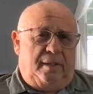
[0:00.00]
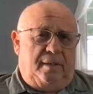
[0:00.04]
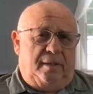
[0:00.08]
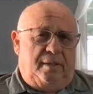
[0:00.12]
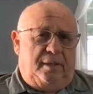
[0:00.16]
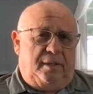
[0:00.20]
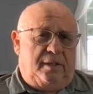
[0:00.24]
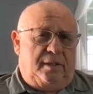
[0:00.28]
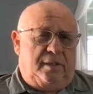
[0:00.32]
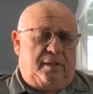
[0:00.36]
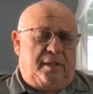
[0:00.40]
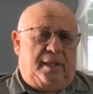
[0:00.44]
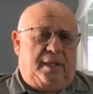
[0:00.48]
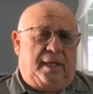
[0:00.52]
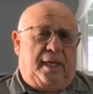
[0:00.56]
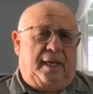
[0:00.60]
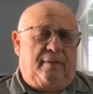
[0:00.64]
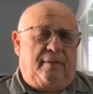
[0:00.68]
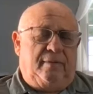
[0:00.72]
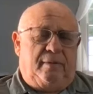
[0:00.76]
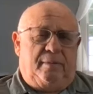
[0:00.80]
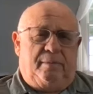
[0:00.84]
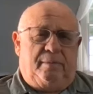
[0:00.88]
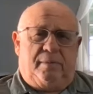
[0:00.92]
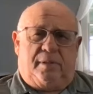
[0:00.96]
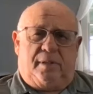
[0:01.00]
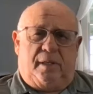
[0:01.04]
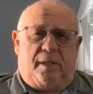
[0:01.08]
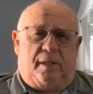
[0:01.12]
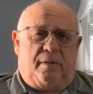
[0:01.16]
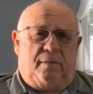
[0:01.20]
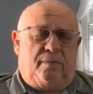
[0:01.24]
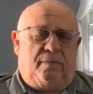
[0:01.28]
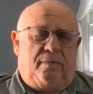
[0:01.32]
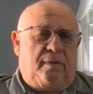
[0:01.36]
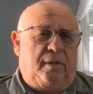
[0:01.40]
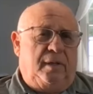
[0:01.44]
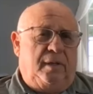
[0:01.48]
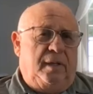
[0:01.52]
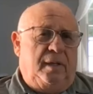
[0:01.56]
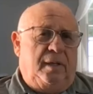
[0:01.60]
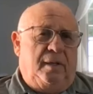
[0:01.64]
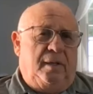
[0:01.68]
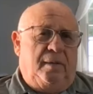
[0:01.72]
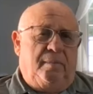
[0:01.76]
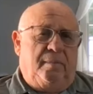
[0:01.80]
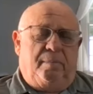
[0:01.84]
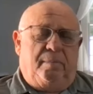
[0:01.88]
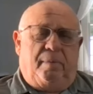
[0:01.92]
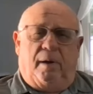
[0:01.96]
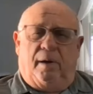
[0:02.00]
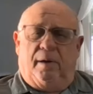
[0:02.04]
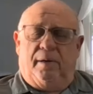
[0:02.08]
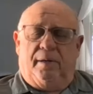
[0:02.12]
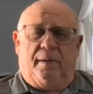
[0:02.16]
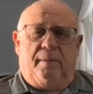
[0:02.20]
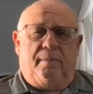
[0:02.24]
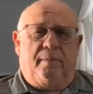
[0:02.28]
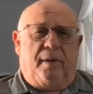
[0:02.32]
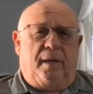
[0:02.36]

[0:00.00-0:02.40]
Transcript: just gave himself body,